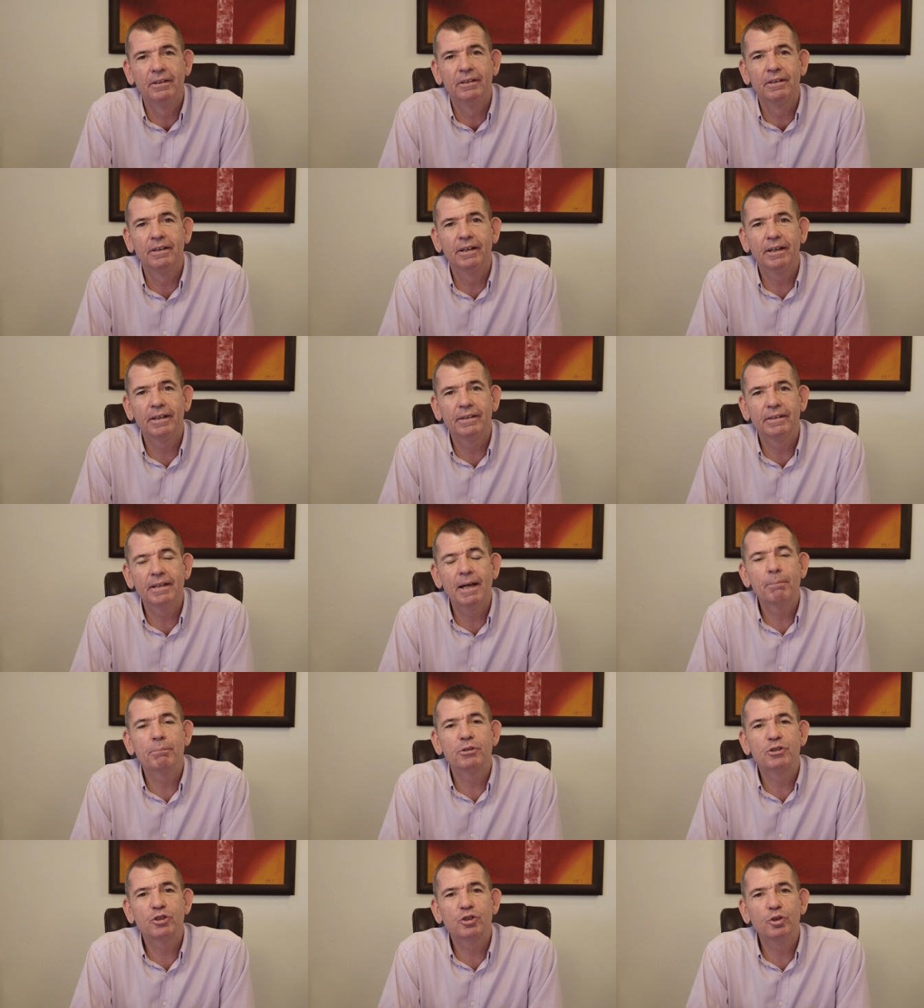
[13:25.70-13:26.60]
right?
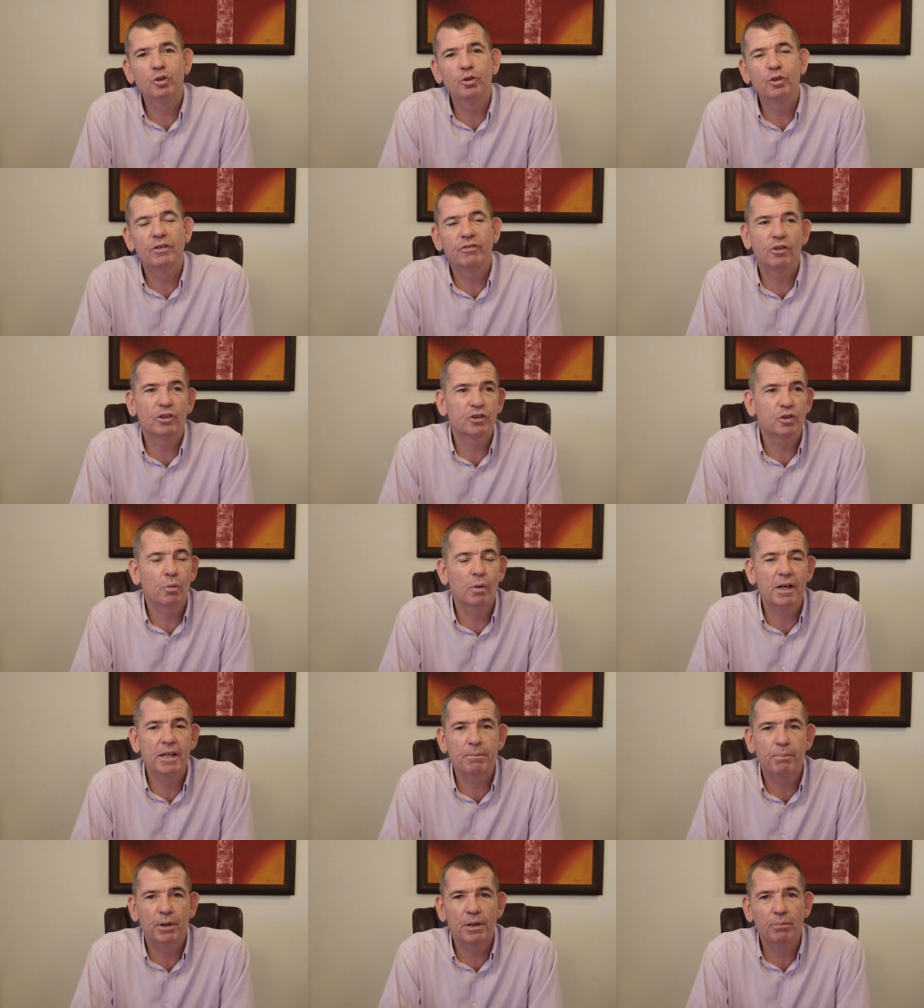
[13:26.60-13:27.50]
Number two, you've got
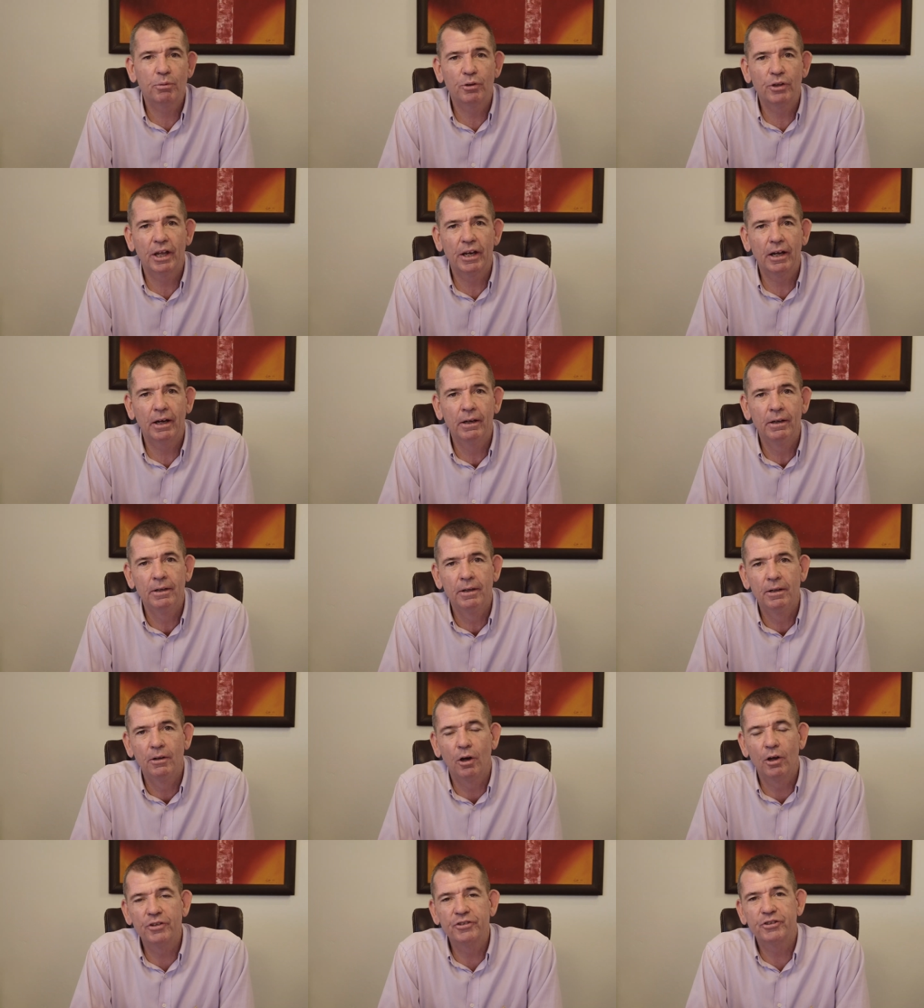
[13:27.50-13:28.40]
20 people that are
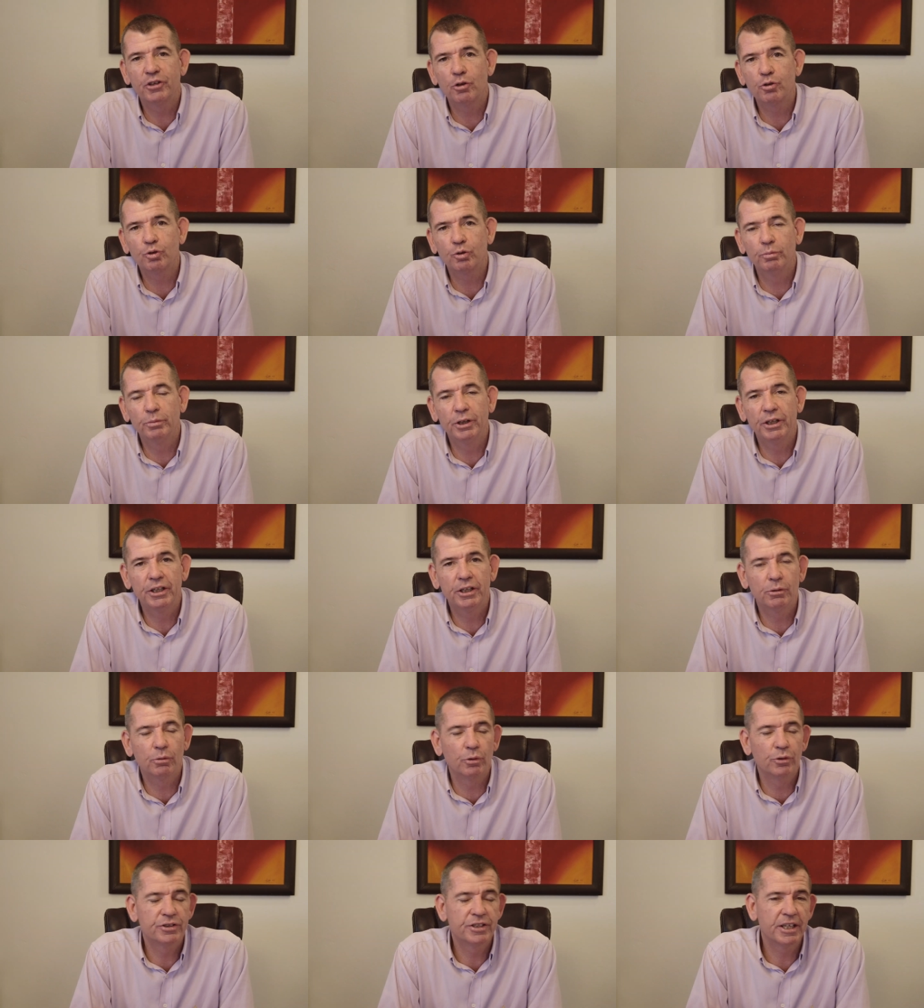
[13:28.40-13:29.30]
on social
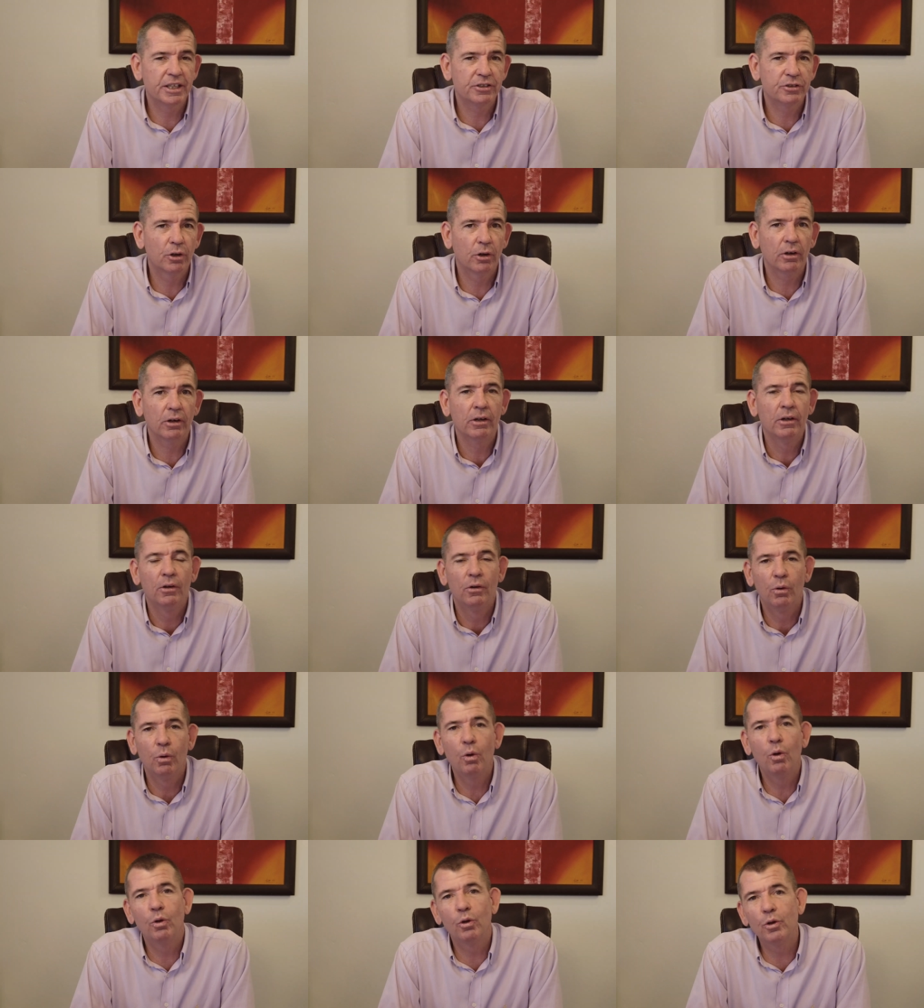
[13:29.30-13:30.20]
media or TikTok,
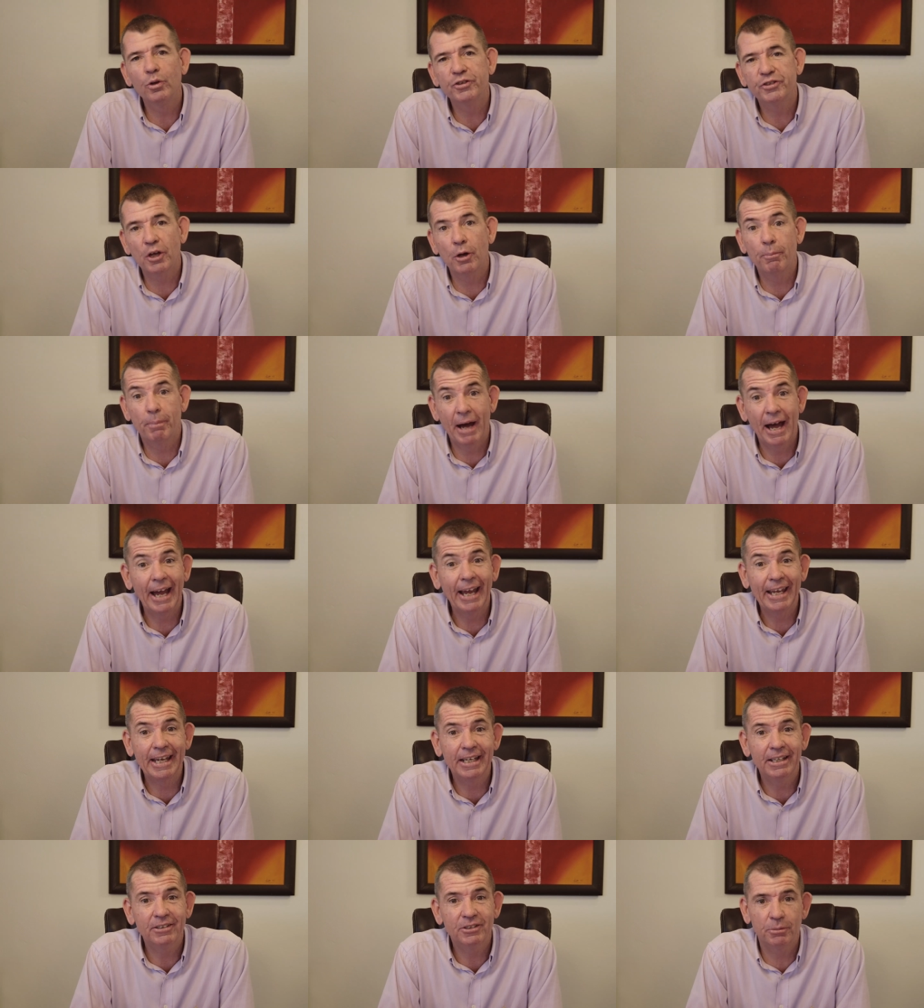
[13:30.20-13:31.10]
all also
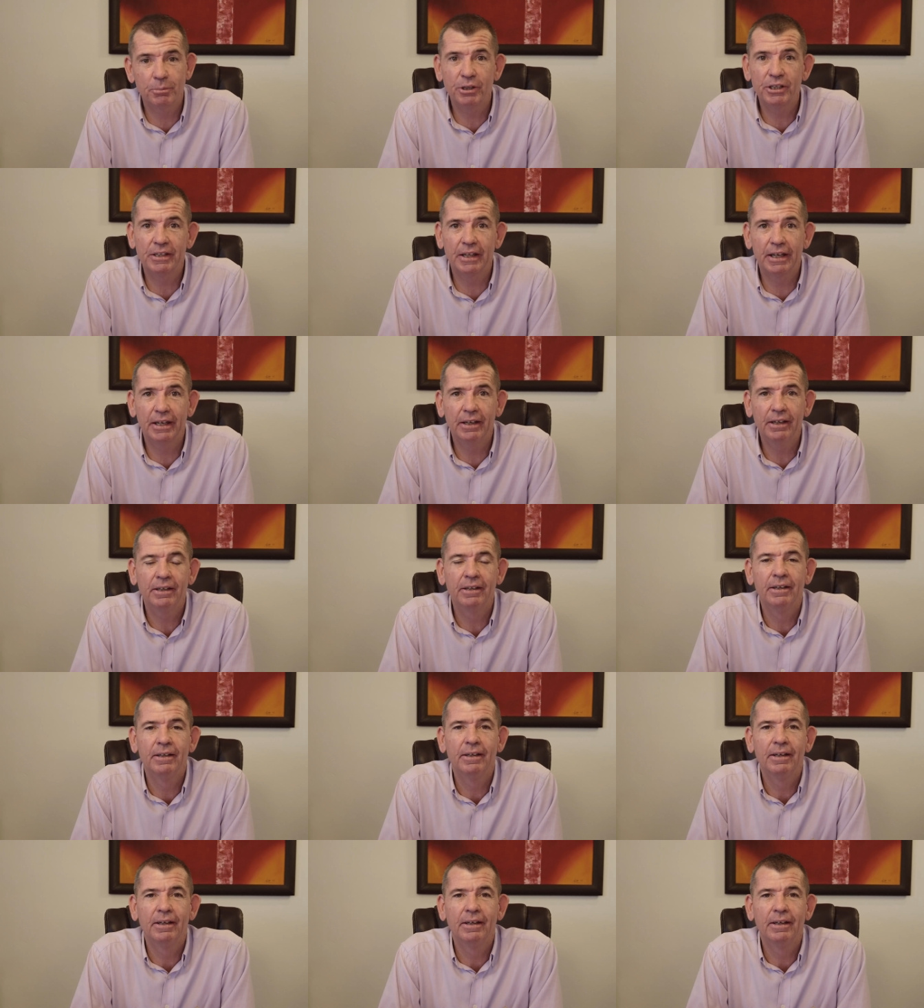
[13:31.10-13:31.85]
paying to be there.